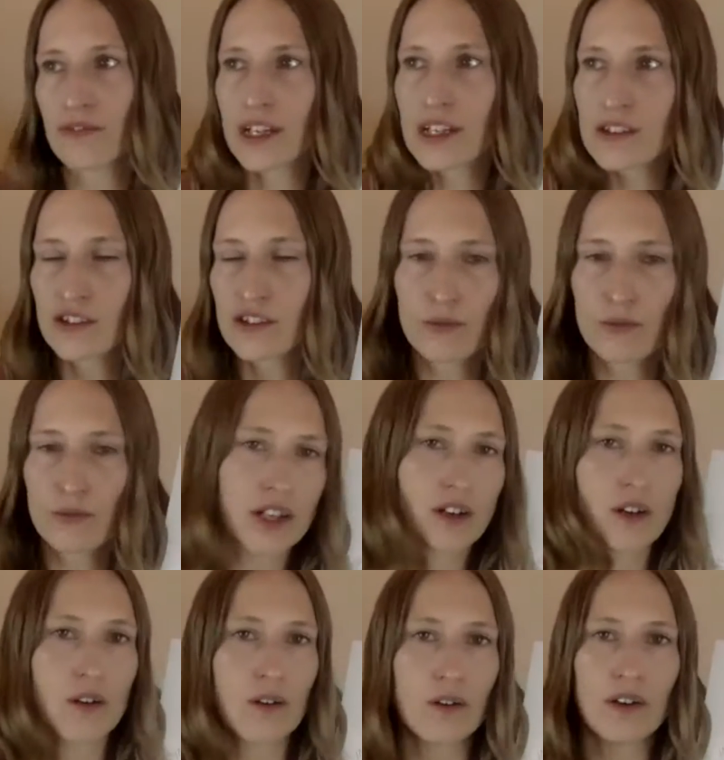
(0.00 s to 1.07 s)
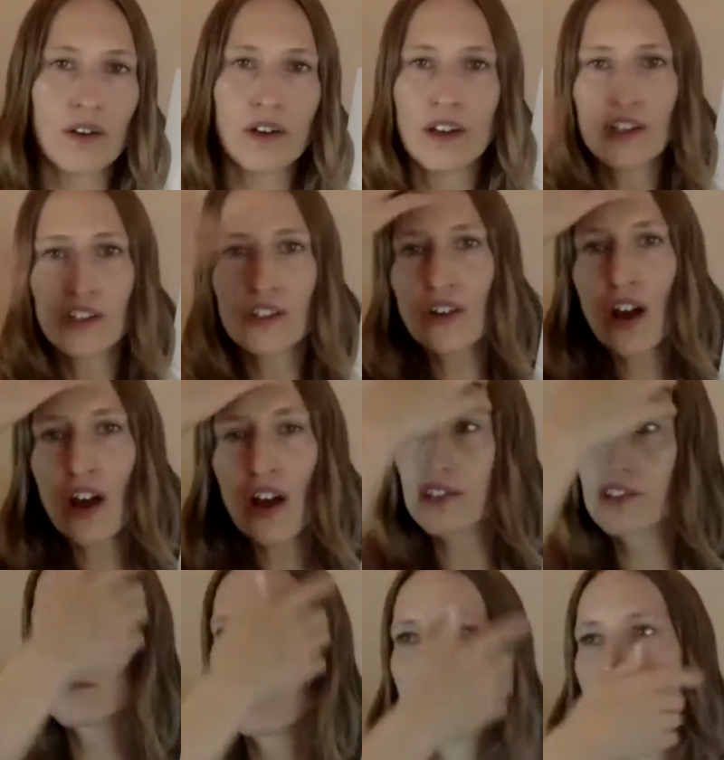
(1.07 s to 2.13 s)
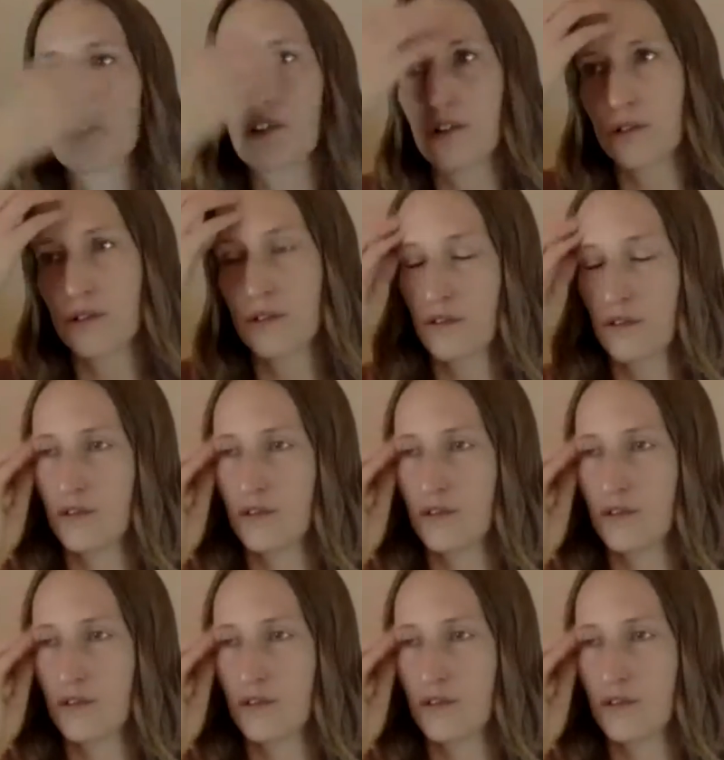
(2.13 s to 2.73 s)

freaking superhero. You're not a superhero.